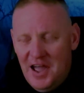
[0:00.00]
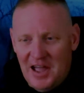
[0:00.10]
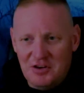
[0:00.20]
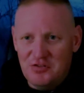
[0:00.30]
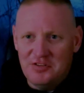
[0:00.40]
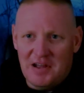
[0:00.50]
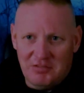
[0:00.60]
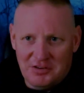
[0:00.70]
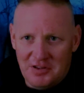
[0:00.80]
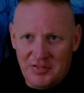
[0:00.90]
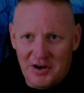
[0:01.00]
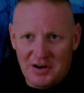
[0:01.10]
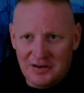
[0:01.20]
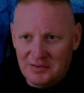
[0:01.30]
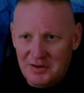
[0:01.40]
And you just have to sit
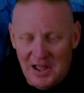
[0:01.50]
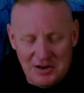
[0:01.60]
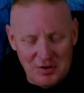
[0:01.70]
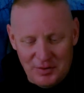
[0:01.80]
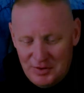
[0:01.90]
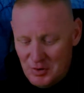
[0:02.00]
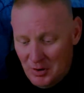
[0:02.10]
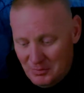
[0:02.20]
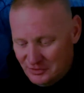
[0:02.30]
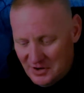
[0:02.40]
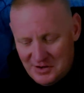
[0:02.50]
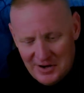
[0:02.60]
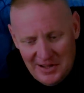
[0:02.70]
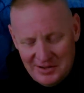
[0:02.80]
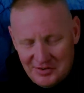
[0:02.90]
there and you almost shake
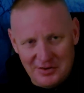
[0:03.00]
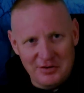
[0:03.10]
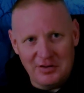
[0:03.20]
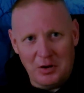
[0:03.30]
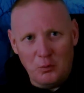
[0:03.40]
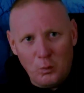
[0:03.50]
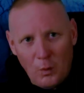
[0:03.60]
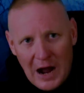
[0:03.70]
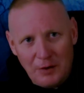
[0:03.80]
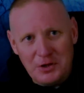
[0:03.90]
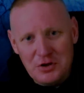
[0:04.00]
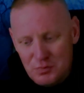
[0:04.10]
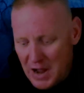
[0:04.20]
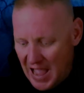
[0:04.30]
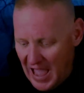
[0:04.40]
your head because you're just like, wow,
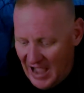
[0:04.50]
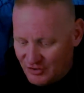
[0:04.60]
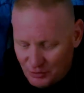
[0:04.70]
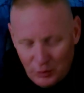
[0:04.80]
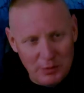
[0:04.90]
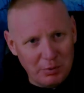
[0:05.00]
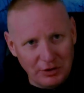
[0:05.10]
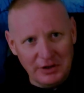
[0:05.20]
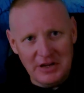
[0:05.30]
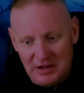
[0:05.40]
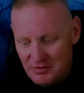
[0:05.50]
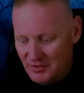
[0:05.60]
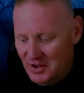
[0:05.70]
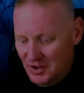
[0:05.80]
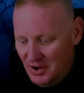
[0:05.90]
you actually believe